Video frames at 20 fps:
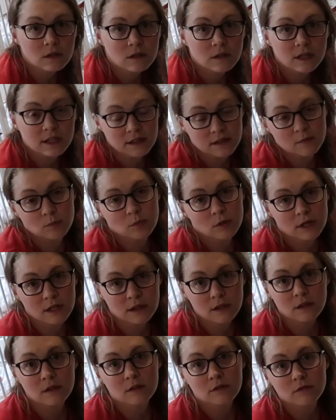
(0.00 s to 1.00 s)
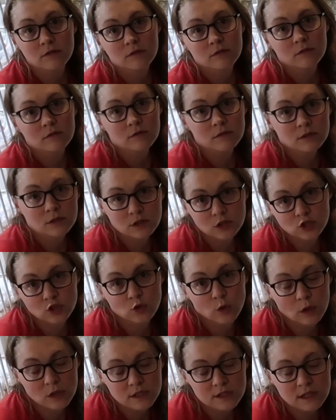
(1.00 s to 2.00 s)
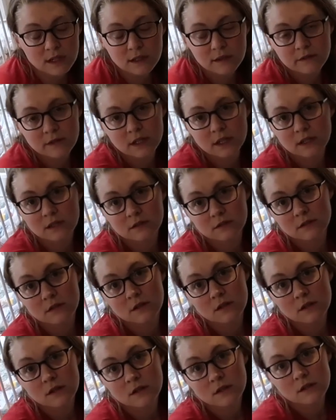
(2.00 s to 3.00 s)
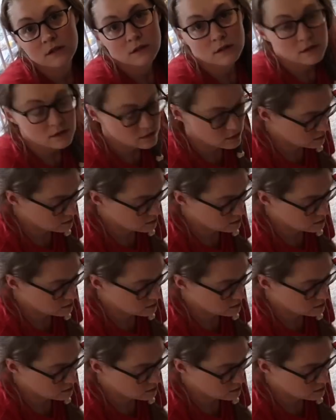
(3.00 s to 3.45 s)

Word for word: like the bread loaf to short ride. Okay.